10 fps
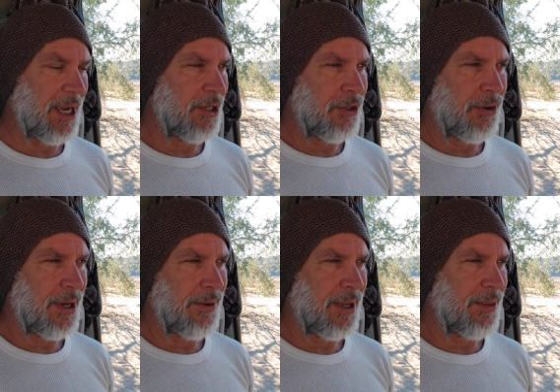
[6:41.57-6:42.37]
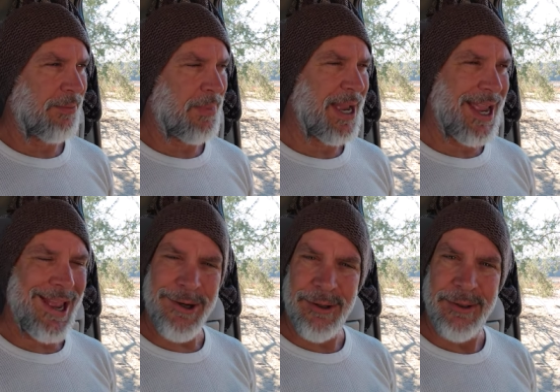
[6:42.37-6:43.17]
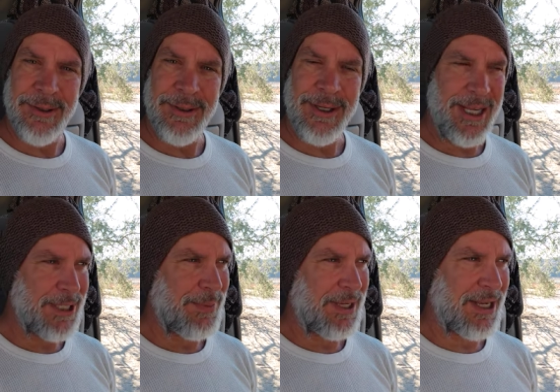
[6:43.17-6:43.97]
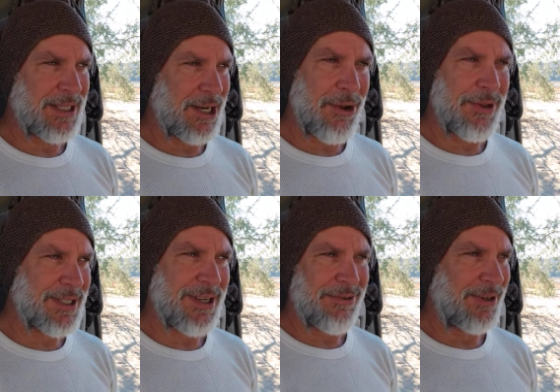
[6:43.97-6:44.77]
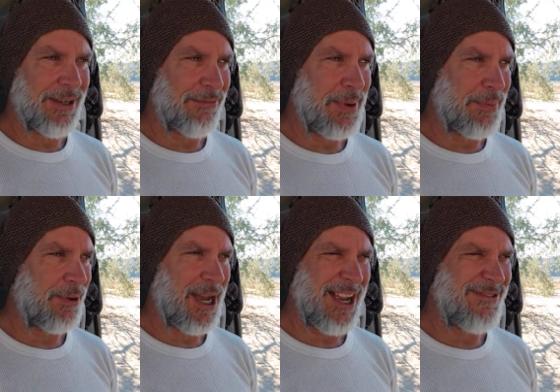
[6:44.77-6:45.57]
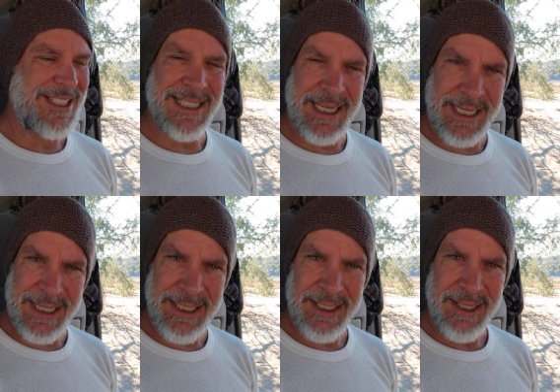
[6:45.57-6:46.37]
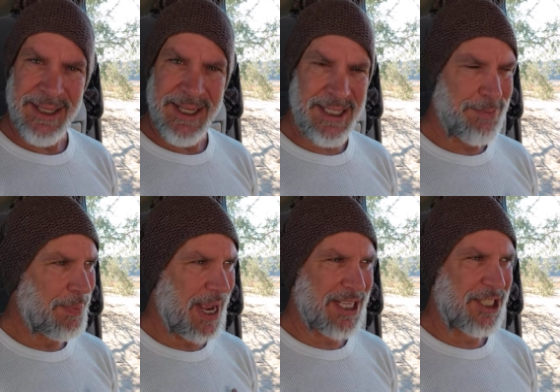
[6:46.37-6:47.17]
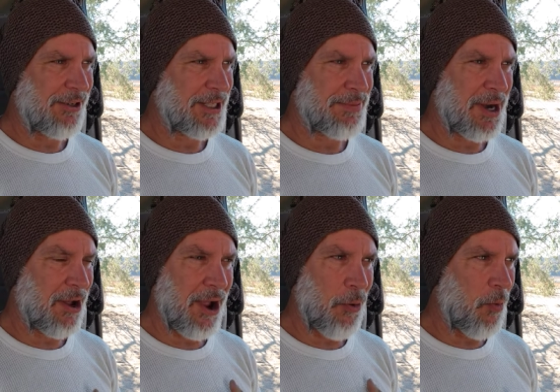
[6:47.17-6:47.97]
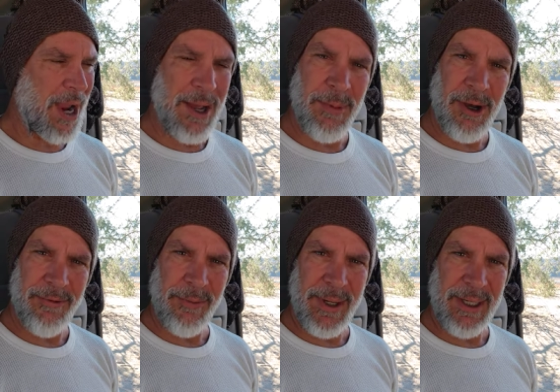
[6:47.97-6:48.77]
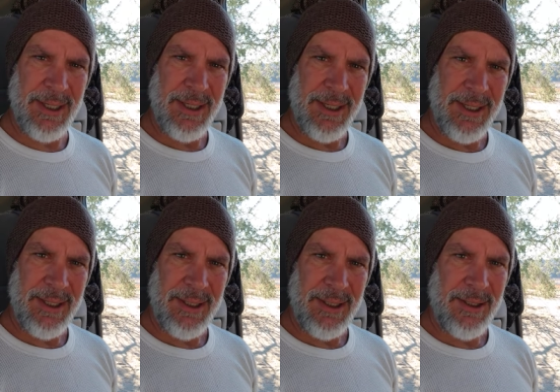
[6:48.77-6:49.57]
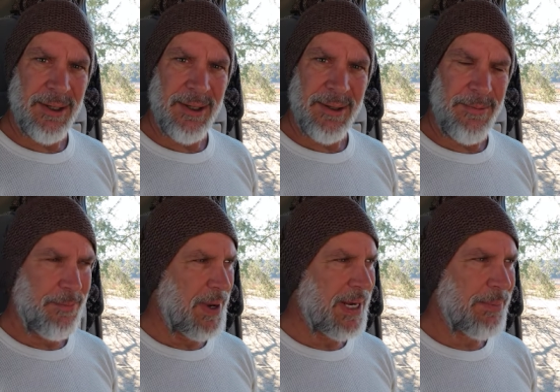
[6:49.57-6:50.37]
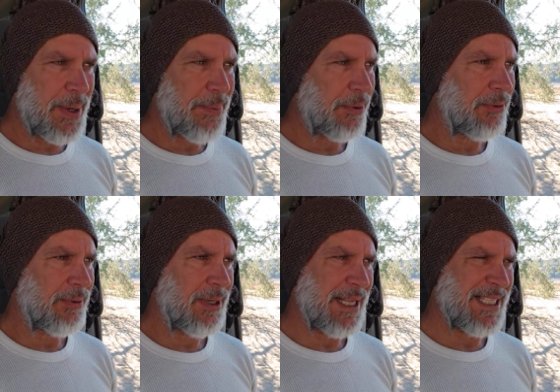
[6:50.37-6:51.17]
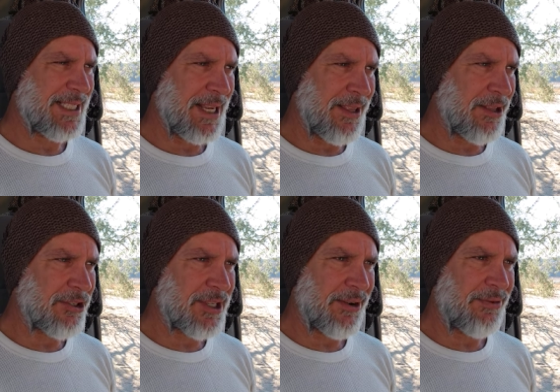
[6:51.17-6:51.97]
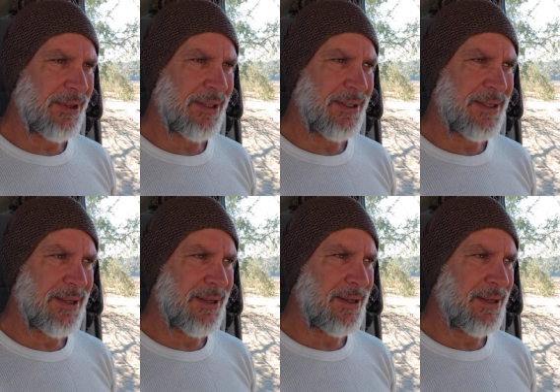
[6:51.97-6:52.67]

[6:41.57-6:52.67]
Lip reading: You know what? My anger is because I know the suffering of people. I've seen it. This past year has been a wake-up call for me. Meeting people and seeing their sufferings.